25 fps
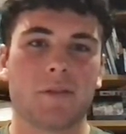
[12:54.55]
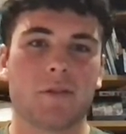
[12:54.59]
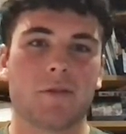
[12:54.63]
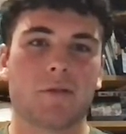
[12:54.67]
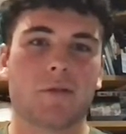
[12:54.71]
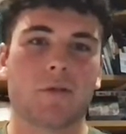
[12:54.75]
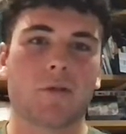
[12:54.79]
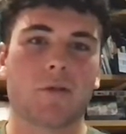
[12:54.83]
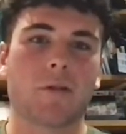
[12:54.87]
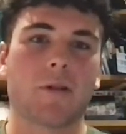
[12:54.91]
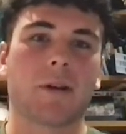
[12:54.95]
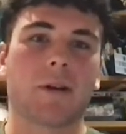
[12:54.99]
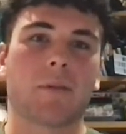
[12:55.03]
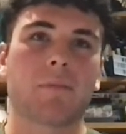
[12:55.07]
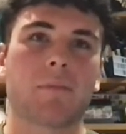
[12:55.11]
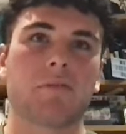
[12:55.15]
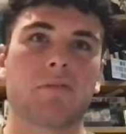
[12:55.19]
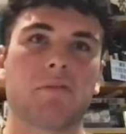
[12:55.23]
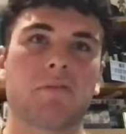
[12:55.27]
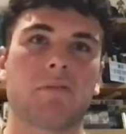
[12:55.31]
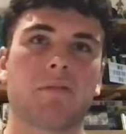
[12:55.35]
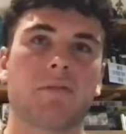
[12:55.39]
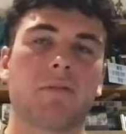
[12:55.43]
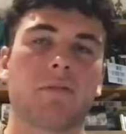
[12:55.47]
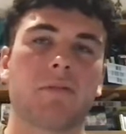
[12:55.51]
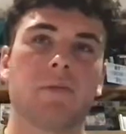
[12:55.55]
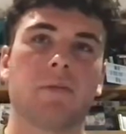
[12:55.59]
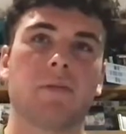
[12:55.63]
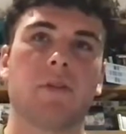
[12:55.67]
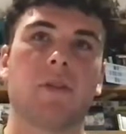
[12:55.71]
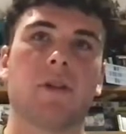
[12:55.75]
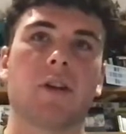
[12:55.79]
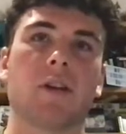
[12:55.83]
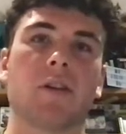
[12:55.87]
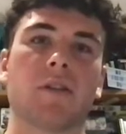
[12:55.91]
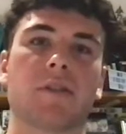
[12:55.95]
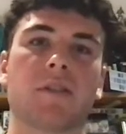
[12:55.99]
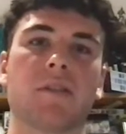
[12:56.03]
Grew up,
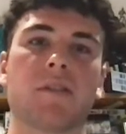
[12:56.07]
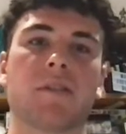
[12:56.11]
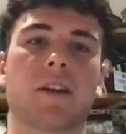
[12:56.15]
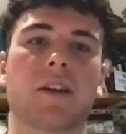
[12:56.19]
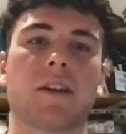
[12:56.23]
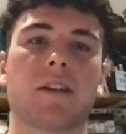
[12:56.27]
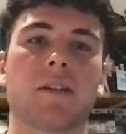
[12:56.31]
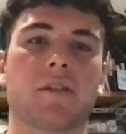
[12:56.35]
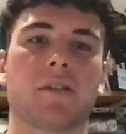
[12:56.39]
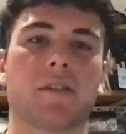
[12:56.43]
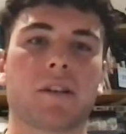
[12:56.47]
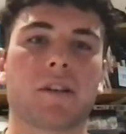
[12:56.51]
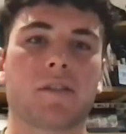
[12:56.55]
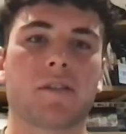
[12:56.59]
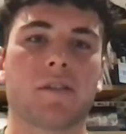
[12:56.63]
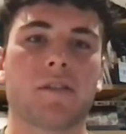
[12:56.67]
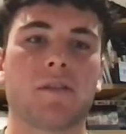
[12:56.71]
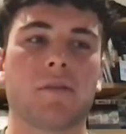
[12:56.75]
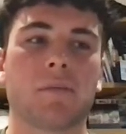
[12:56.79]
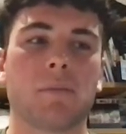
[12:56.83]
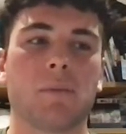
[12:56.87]
since under sixes.